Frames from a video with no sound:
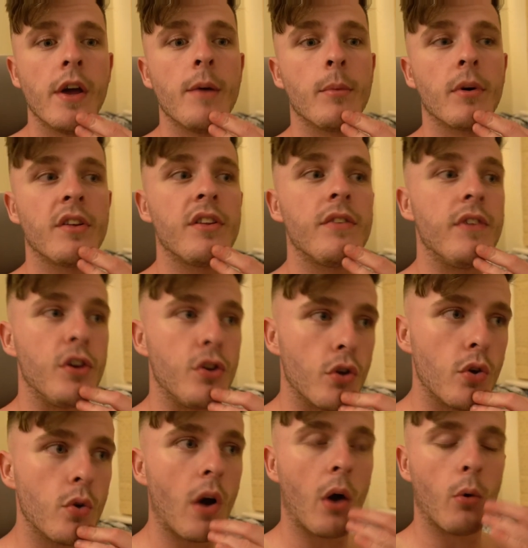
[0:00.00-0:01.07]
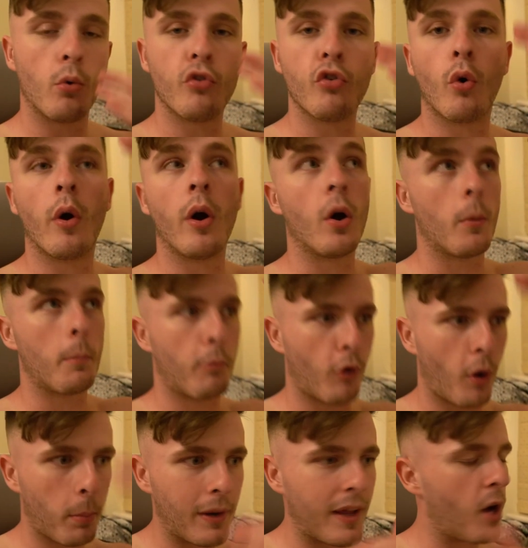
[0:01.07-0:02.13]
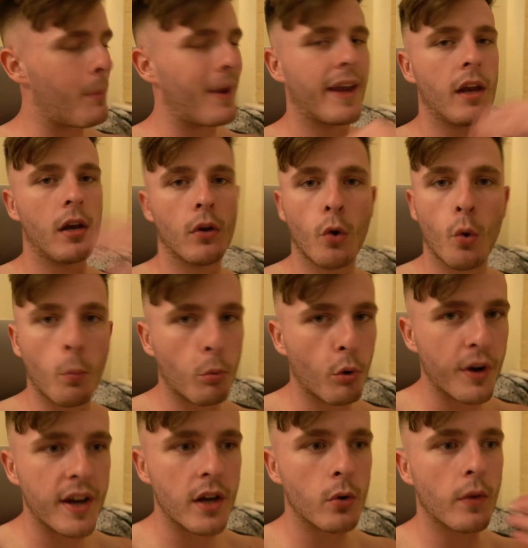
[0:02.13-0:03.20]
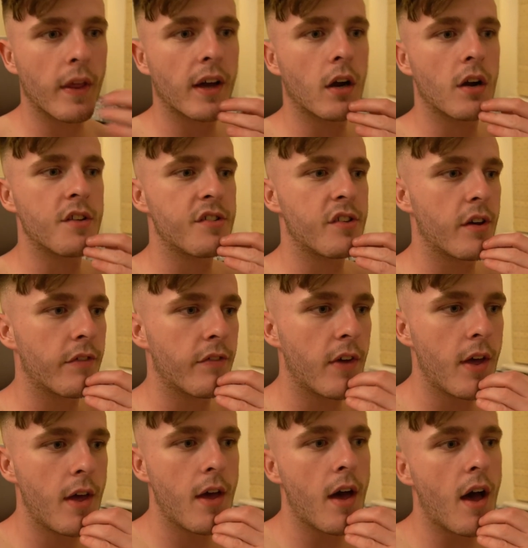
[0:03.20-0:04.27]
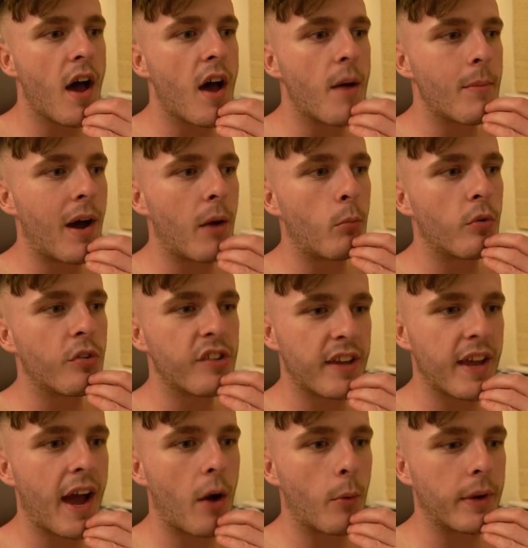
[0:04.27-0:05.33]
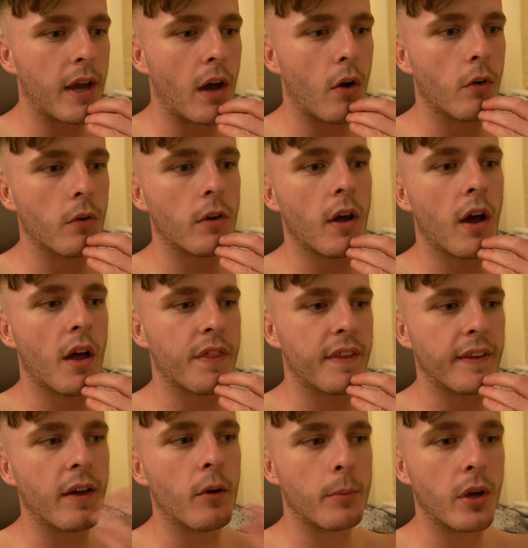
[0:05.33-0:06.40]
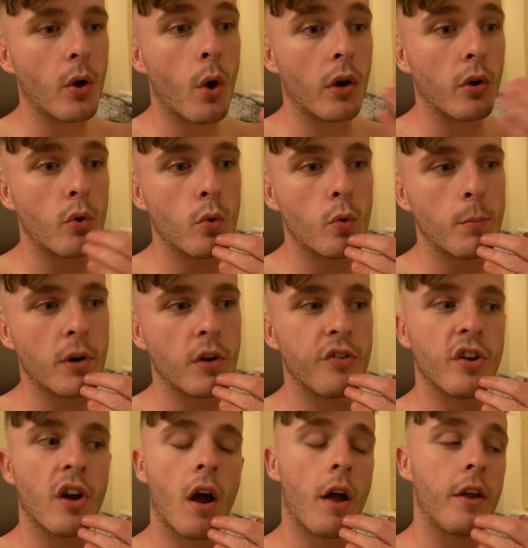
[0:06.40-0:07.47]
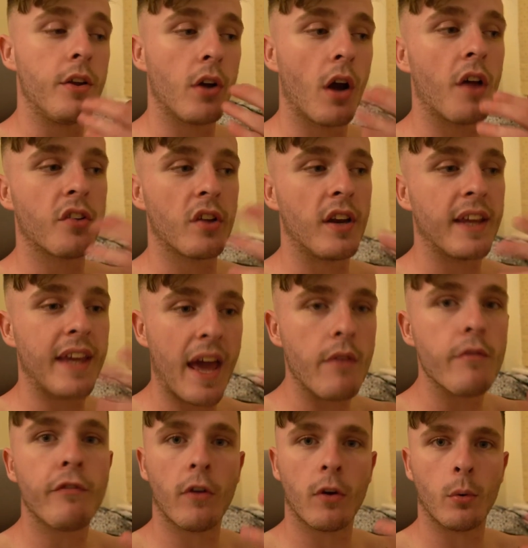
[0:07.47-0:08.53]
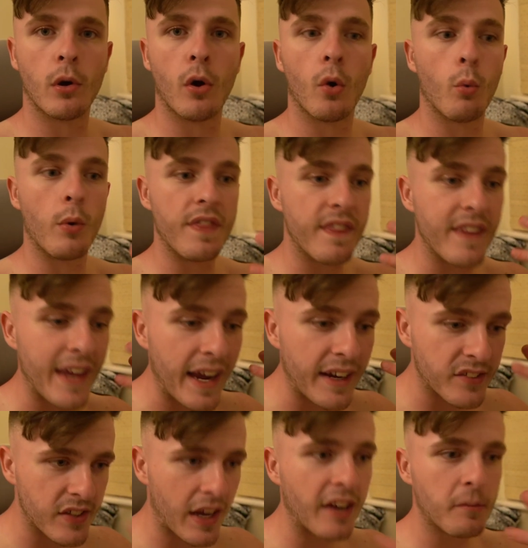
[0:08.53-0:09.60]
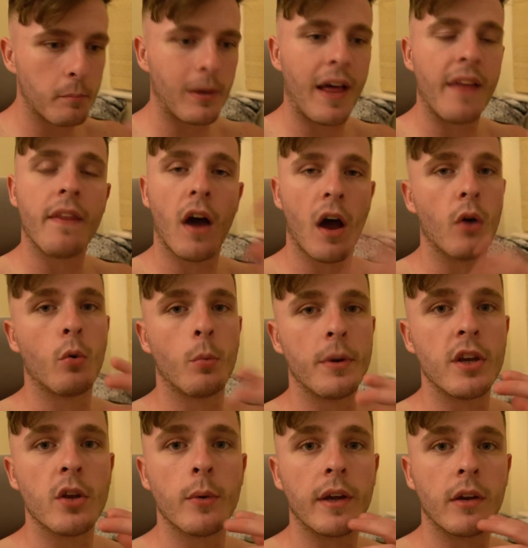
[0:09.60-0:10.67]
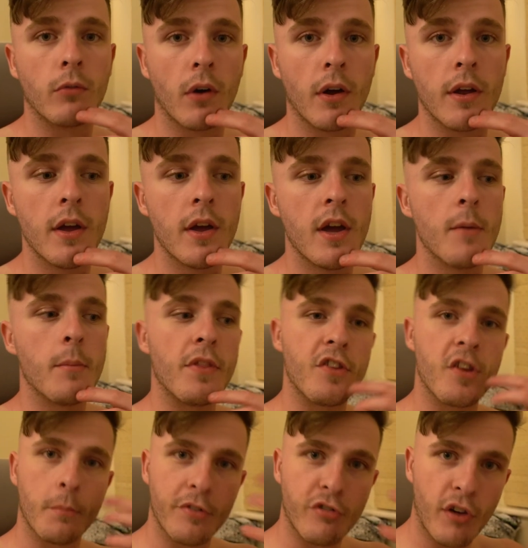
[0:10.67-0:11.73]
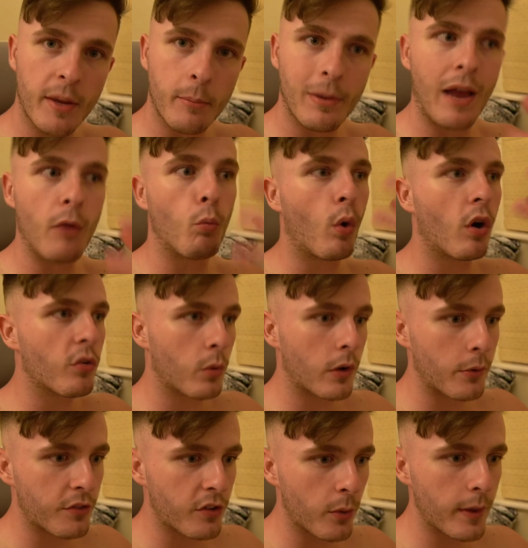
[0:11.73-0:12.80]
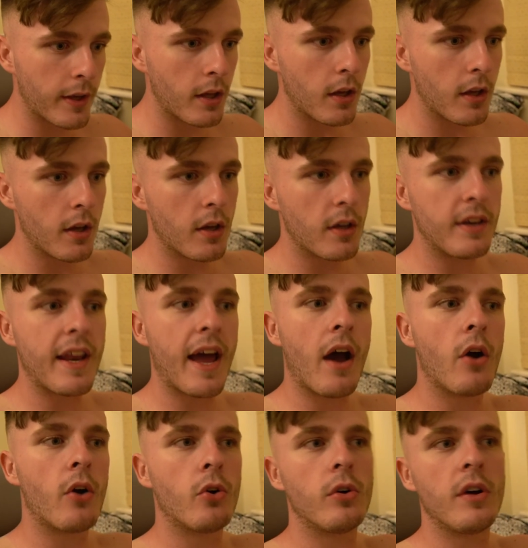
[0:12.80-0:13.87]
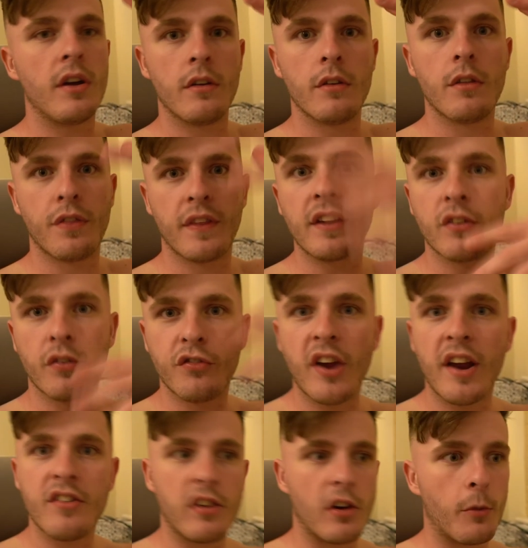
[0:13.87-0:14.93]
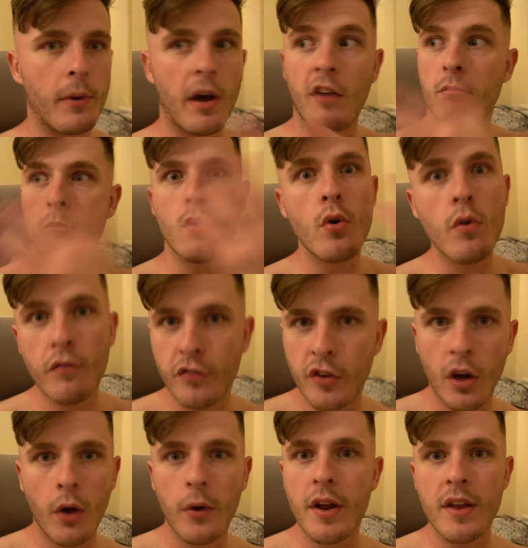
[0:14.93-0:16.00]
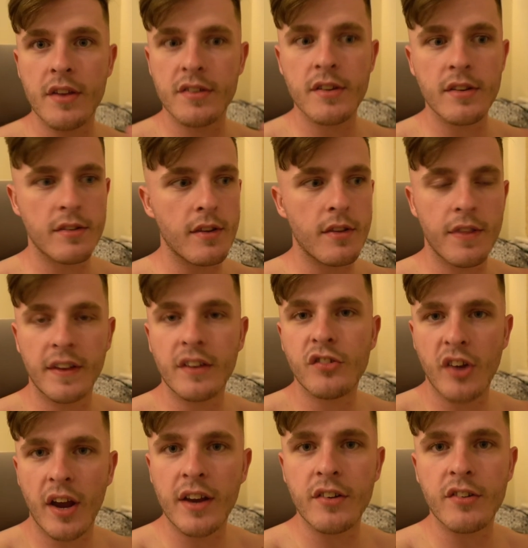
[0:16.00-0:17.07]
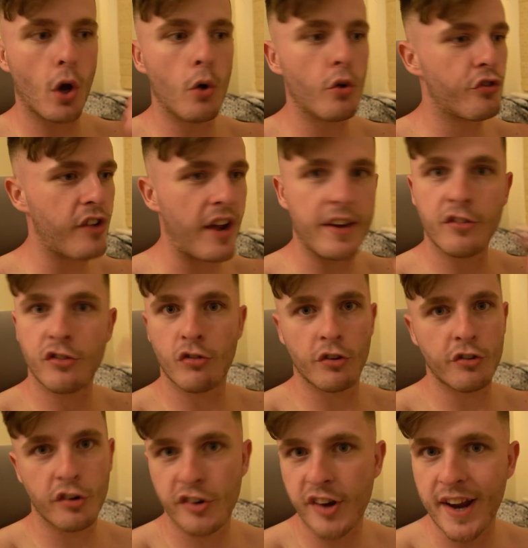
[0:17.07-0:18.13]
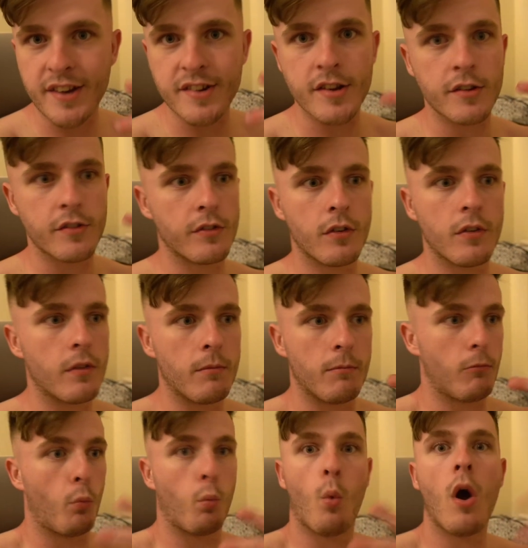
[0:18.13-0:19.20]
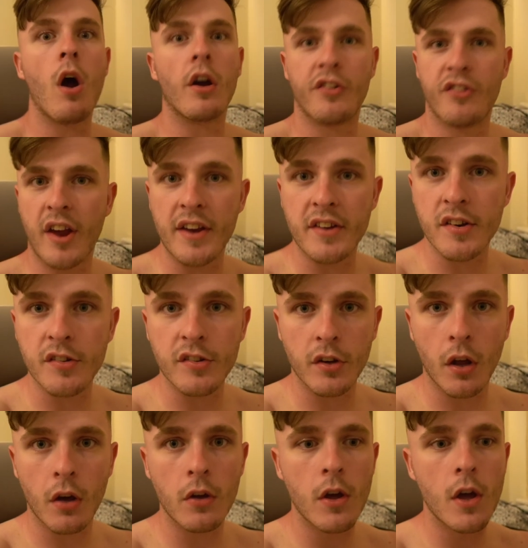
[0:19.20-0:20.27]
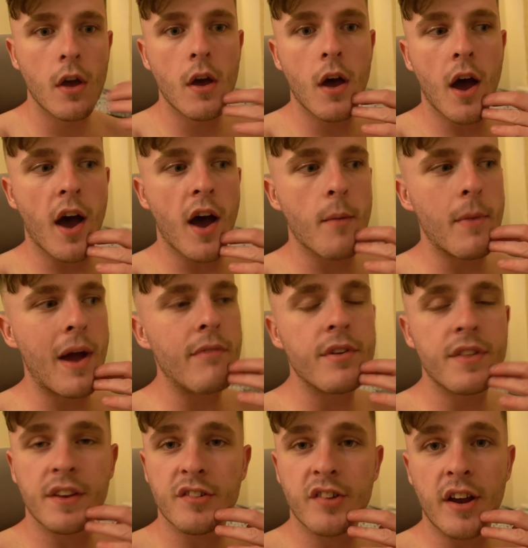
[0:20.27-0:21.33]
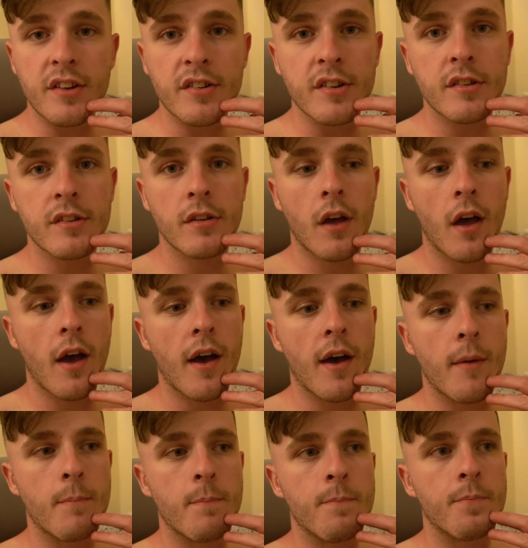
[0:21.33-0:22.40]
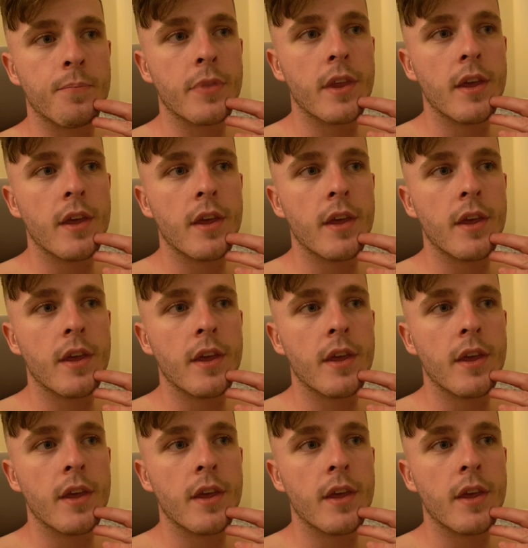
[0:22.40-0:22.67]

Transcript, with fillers: because if you do, I will draw it up properly. I'll make it look all pretty and all that kind of stuff, and we'll see how we get on. I think that would be quite cool because you guys can again follow along with the exact plan that I will be doing, right? But the summer training plan was what I was doing. Now things have changed a little bit. I've moved, you know, things change, goals change, structure changes, the work changes, you know, everything changes, and